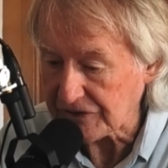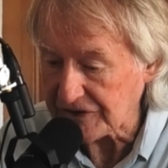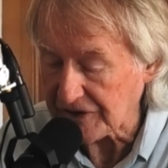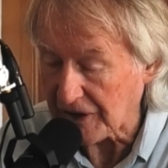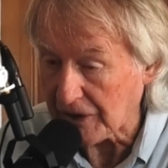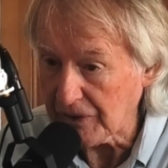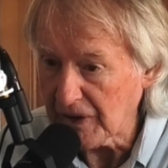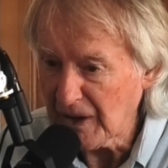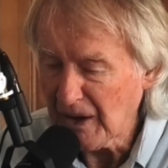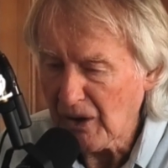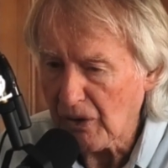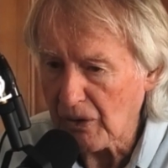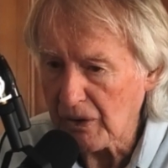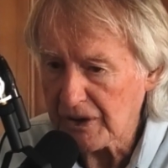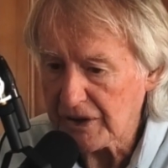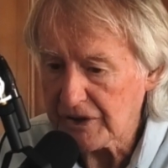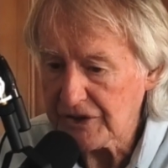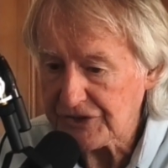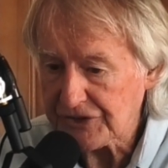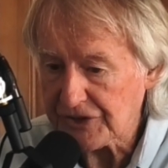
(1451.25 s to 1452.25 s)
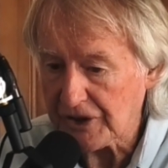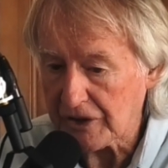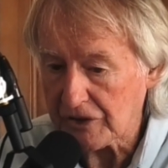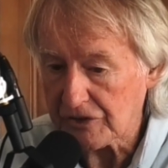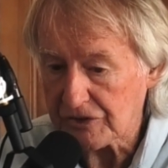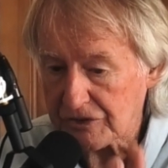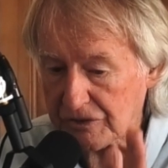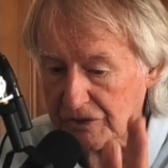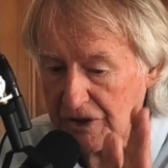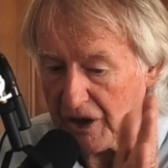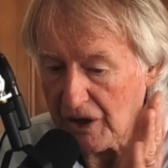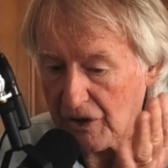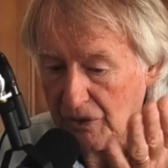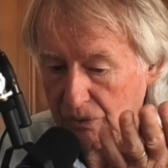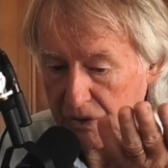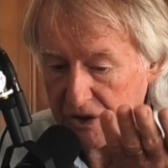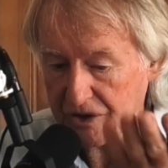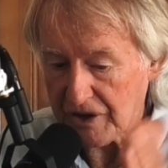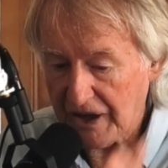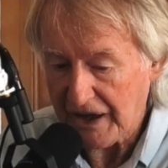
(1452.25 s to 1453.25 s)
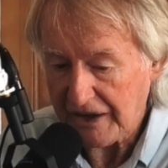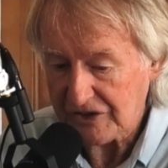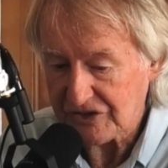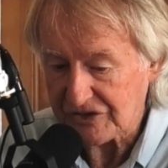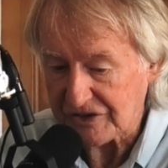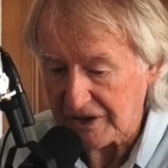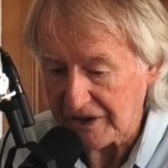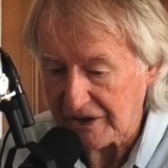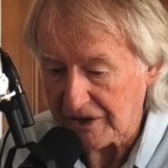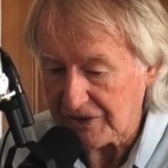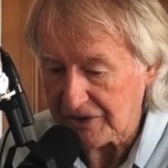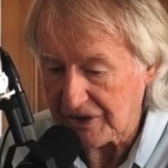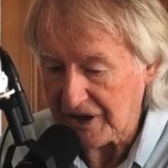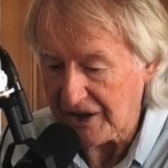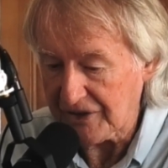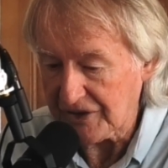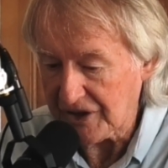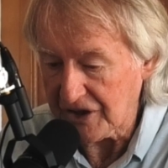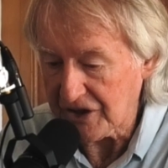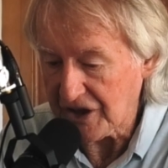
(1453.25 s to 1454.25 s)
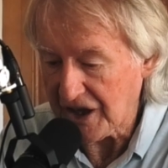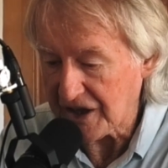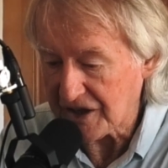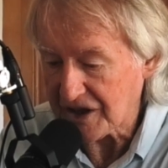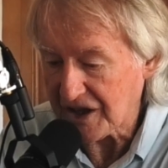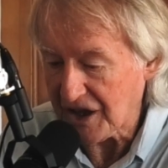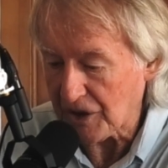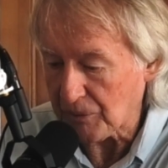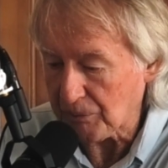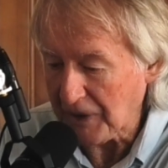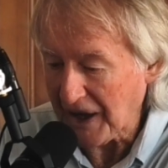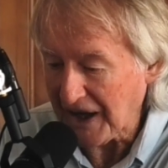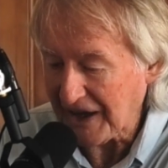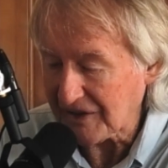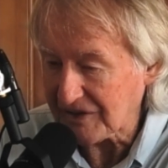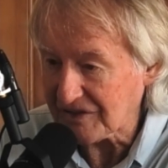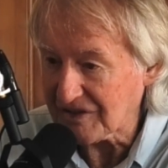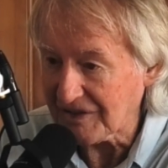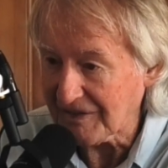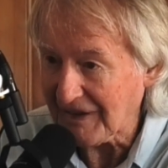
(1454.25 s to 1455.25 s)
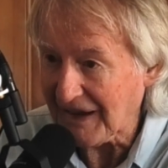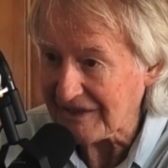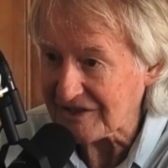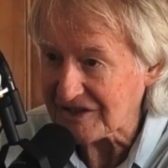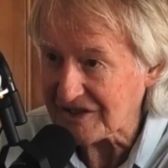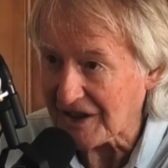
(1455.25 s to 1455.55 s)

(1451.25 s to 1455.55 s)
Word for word: So all these things were taxing, and, and then you had to get back to that.